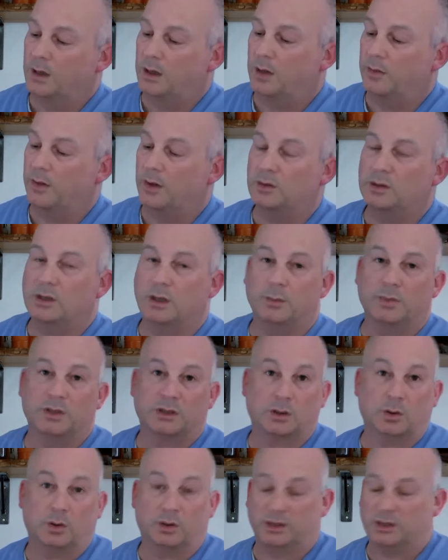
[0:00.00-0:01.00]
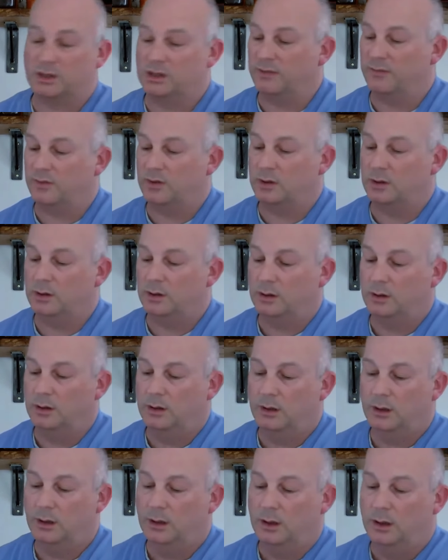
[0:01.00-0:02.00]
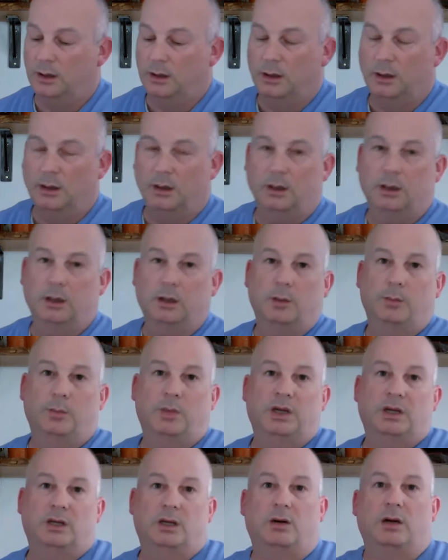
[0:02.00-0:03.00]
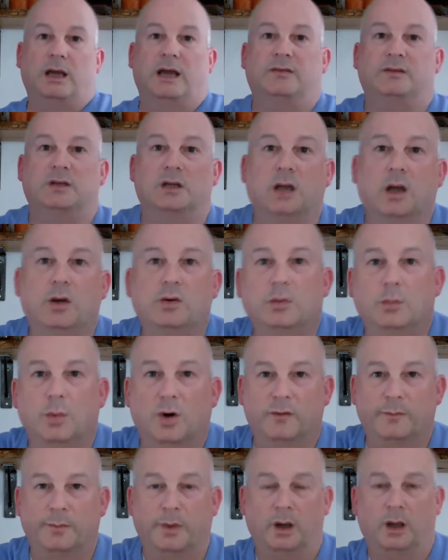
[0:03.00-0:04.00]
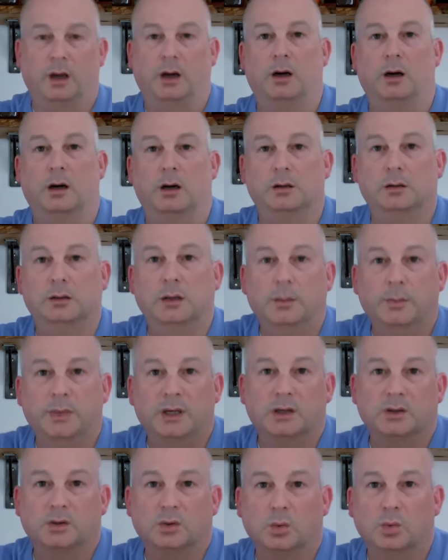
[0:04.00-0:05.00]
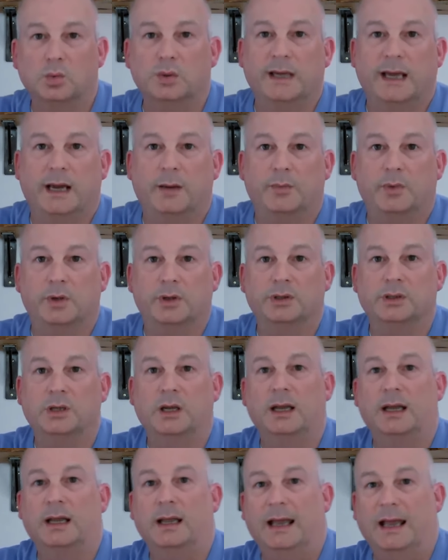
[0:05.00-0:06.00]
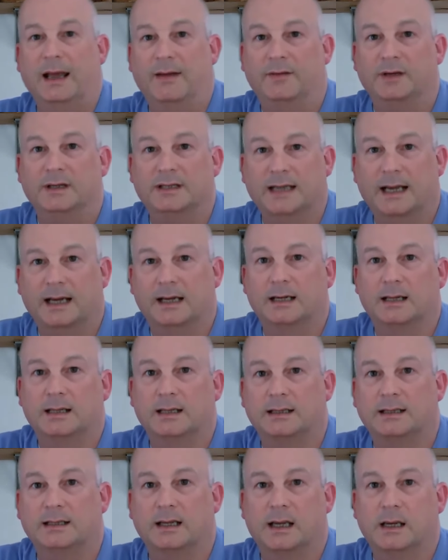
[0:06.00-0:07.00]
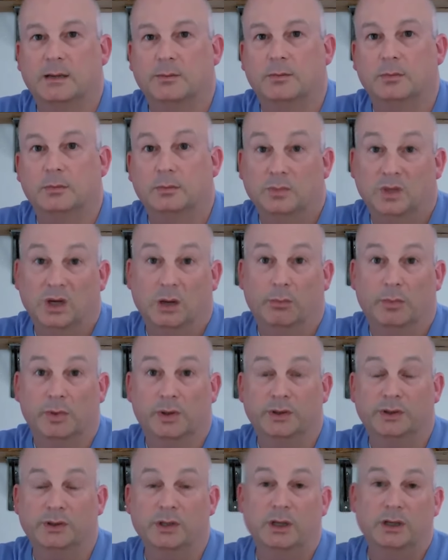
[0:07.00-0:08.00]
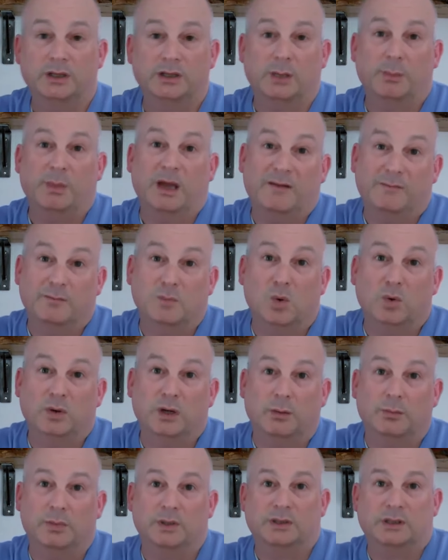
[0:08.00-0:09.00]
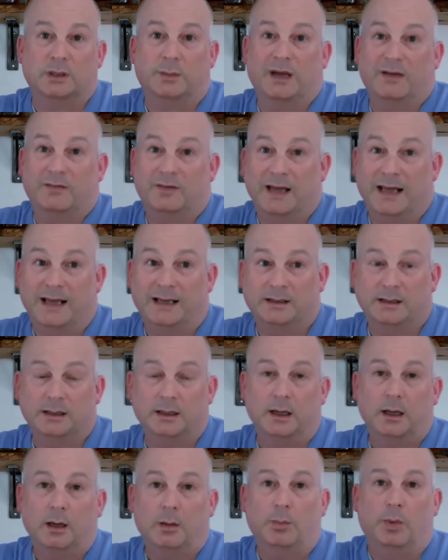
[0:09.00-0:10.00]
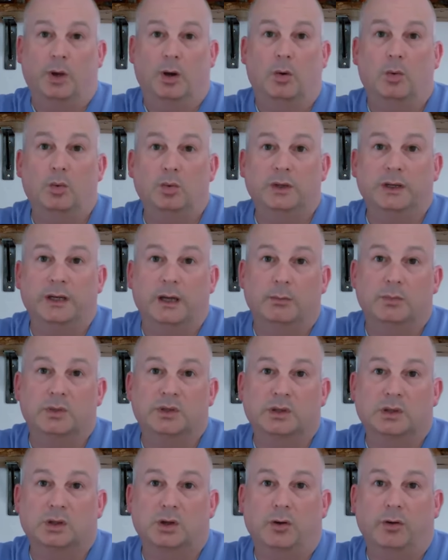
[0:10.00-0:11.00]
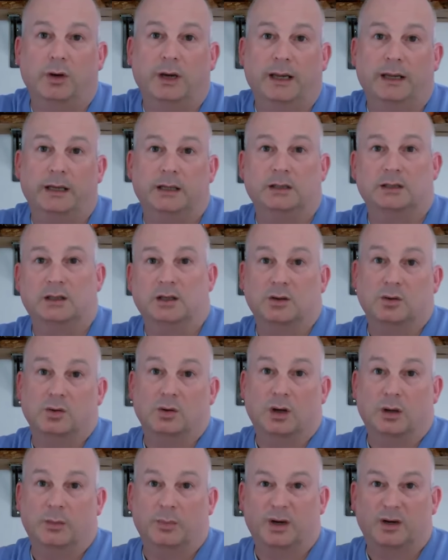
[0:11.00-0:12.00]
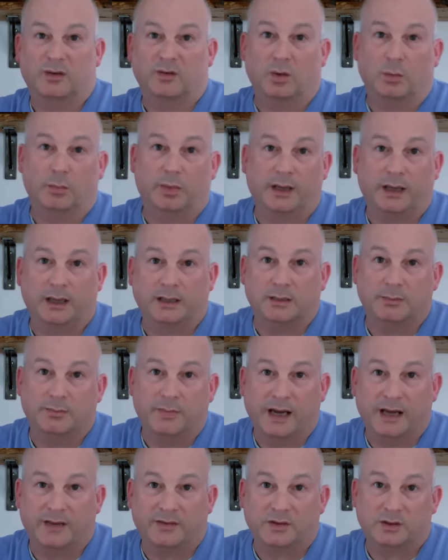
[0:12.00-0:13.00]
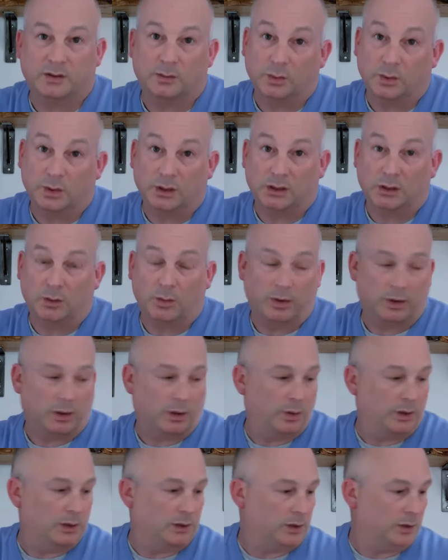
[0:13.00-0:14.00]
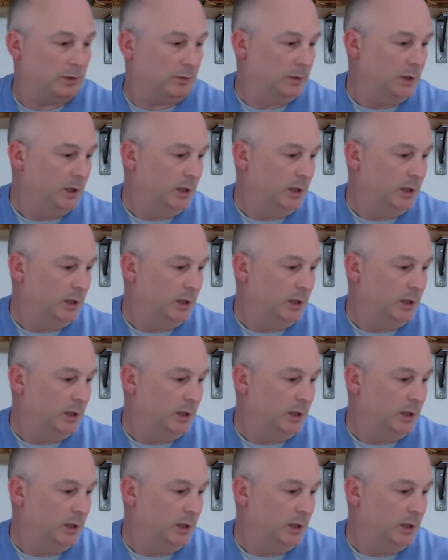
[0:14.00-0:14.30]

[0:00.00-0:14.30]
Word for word: Now those numbers are quite significant, but you don't have to know them off by heart because all cameras have exactly the same numbers. Some have more numbers, some have less, but all the numbers correlate to a bit of complicated maths which I won't go into.